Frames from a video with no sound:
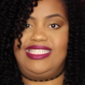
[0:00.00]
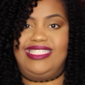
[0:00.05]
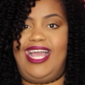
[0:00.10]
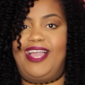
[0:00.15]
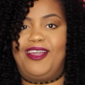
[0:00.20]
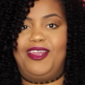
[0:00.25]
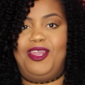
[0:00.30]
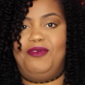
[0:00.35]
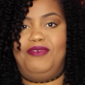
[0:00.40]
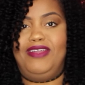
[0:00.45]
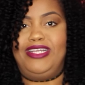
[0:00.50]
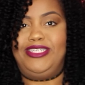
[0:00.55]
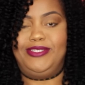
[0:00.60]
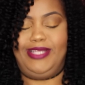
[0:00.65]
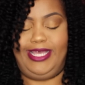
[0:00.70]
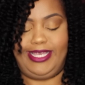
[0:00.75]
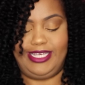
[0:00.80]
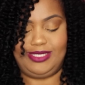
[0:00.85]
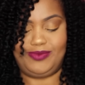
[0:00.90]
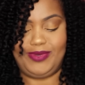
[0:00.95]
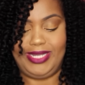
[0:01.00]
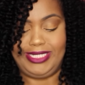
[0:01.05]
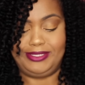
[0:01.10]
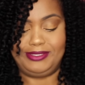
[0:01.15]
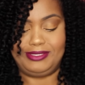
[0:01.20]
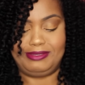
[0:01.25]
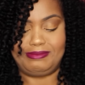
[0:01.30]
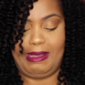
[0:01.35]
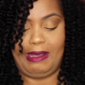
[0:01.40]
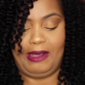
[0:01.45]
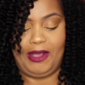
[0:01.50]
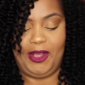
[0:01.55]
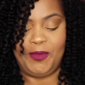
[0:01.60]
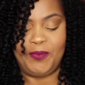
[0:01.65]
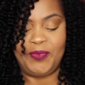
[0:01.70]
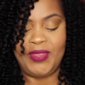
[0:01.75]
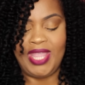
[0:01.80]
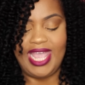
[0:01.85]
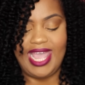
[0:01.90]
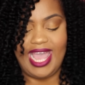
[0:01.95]
it's not gonna fit you, like it's way too
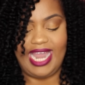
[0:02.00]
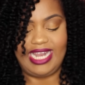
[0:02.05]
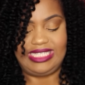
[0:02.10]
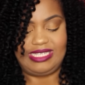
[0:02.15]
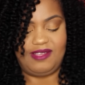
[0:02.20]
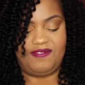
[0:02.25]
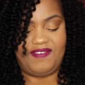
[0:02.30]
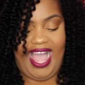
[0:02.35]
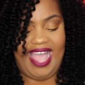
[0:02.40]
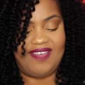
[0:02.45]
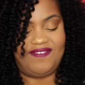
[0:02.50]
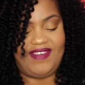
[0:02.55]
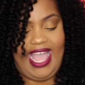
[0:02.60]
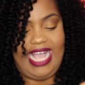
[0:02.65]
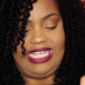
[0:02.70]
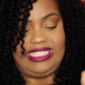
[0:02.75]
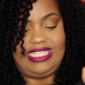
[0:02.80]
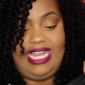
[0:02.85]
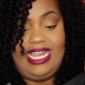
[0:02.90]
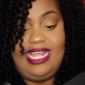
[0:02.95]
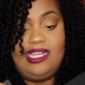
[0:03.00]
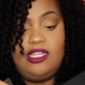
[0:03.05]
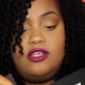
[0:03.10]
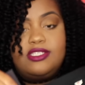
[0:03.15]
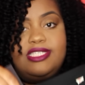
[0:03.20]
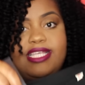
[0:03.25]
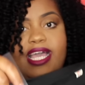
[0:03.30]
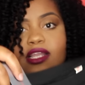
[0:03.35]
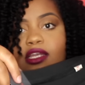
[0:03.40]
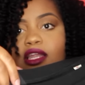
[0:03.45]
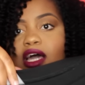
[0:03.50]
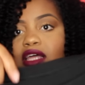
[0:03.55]
small. And it's a 5X and it looks like